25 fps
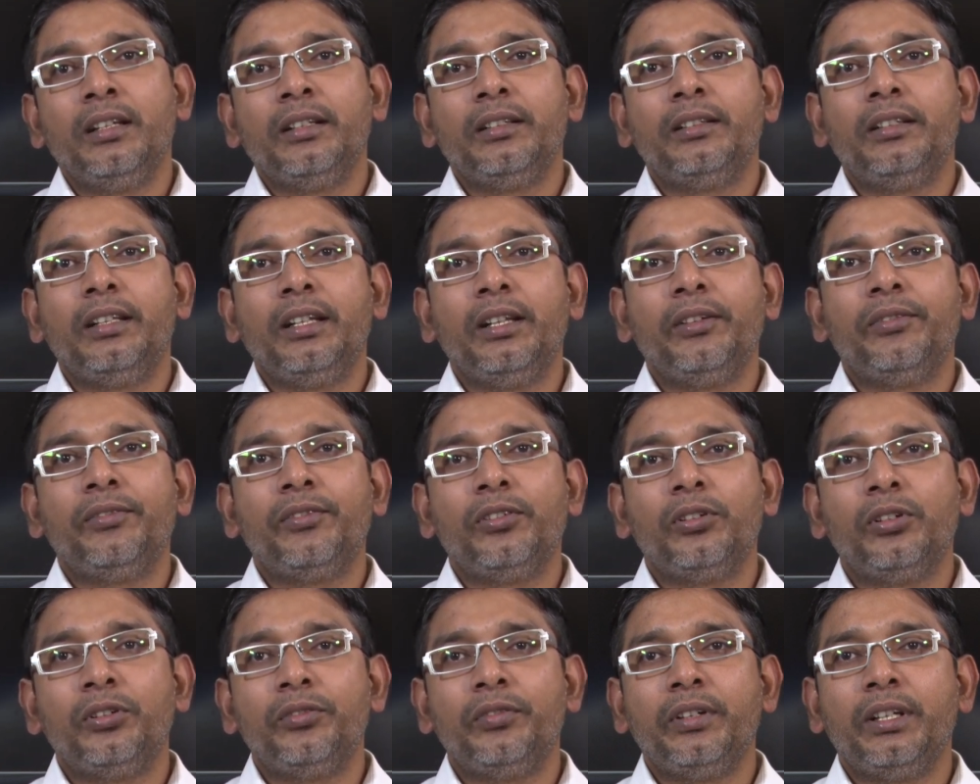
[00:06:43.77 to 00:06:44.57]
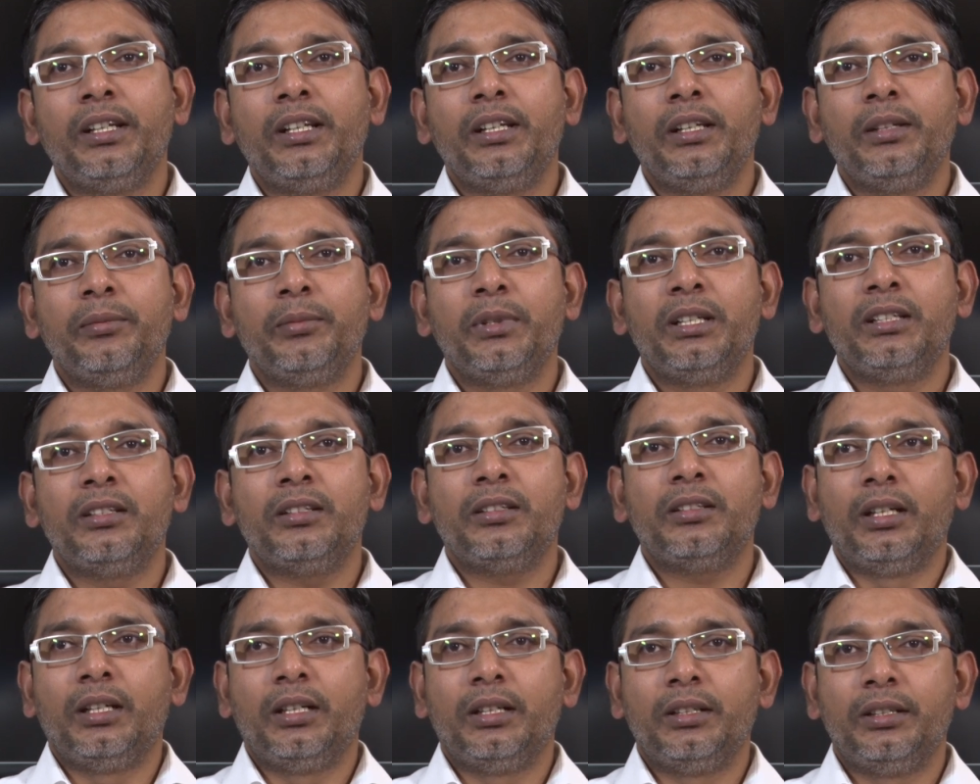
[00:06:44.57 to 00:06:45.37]
they flow very
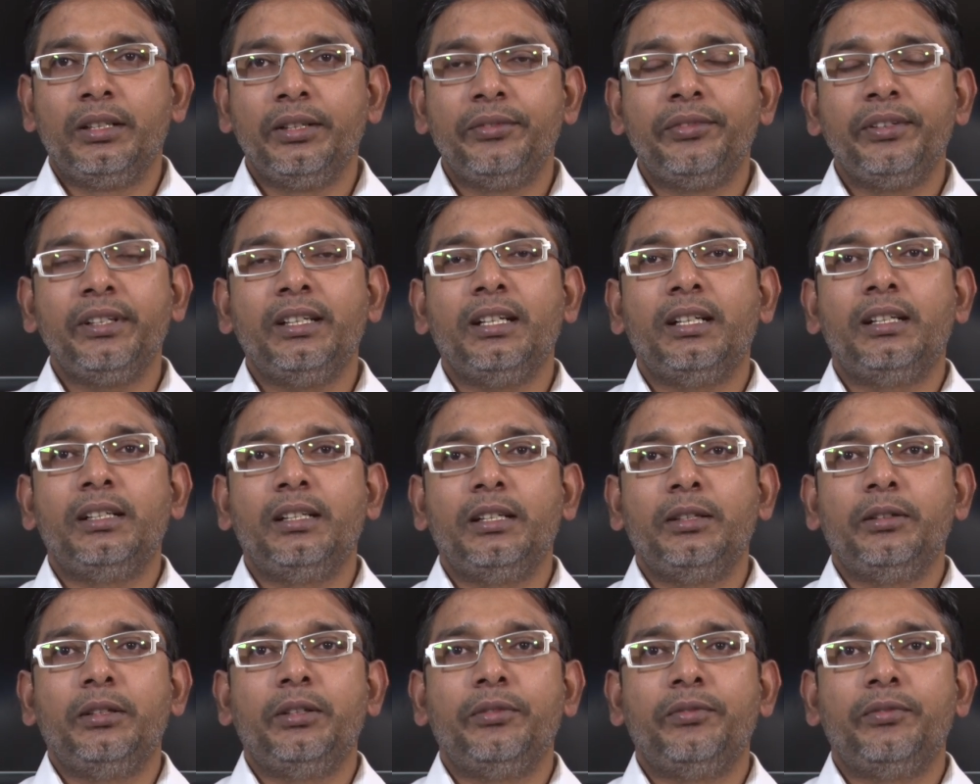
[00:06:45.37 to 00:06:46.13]
much uh, difficulty.